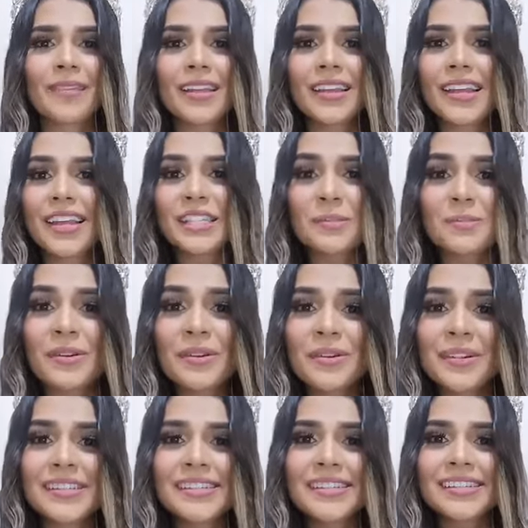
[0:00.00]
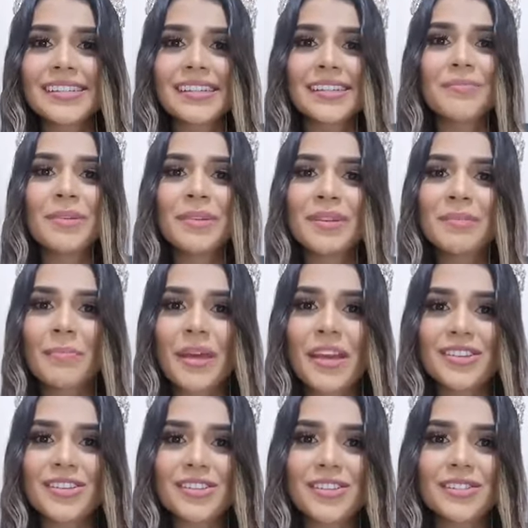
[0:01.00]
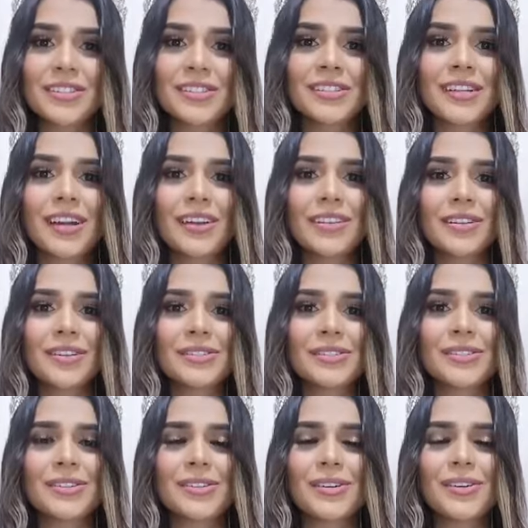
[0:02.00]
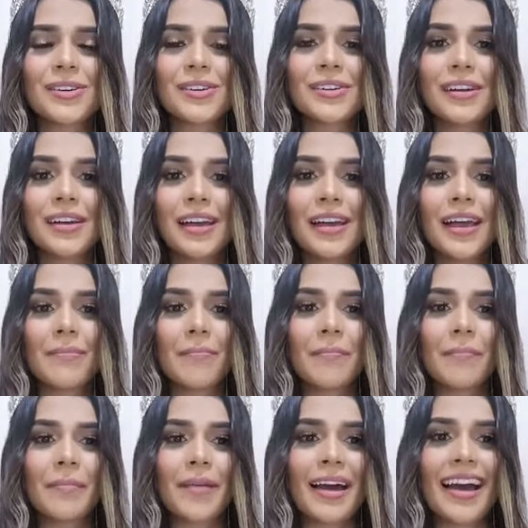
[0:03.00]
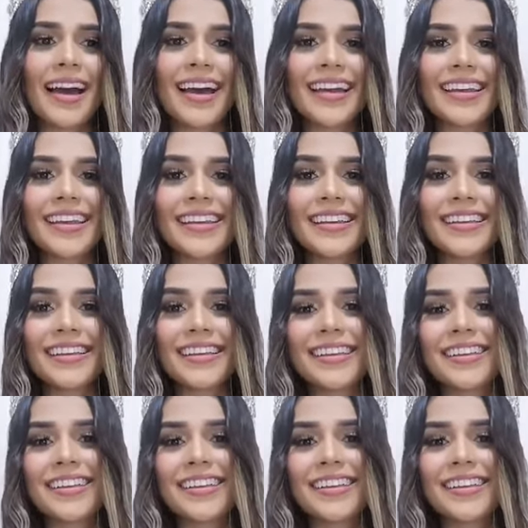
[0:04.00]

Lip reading: experience in beauty pageants, and also a